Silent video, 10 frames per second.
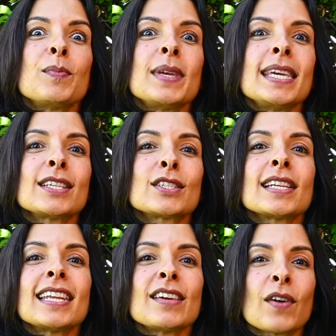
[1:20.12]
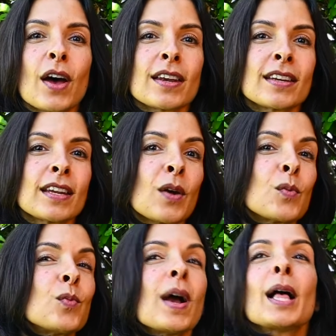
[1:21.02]
being to live on
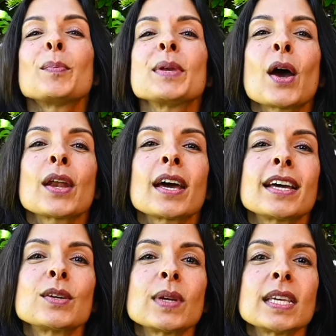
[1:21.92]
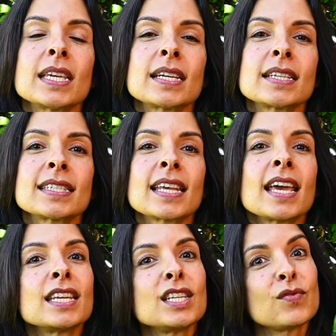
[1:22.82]
well beyond 100 years,
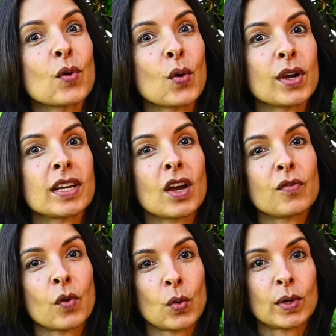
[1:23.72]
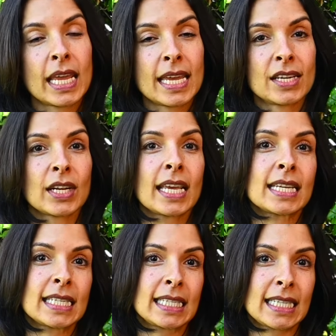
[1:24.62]
devoid of old age and
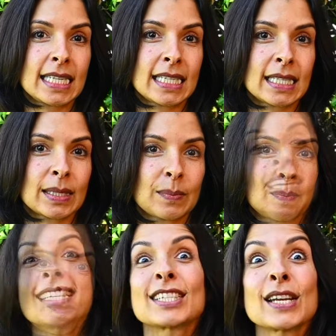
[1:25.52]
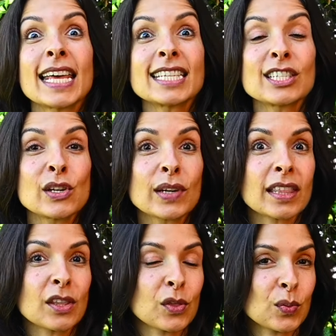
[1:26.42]
disease. So let's look at
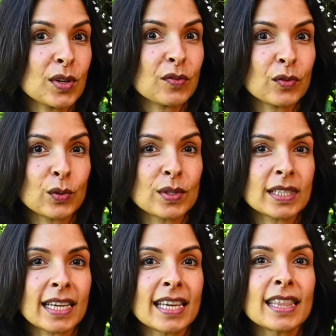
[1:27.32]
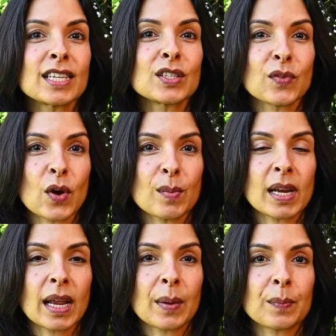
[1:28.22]
the three fruits in this
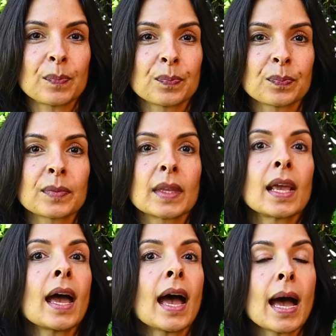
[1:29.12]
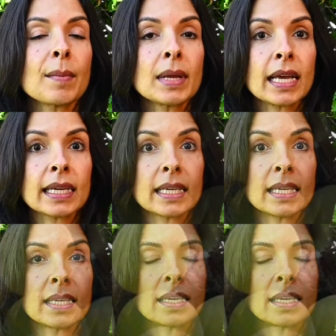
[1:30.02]
formula. Amalaki,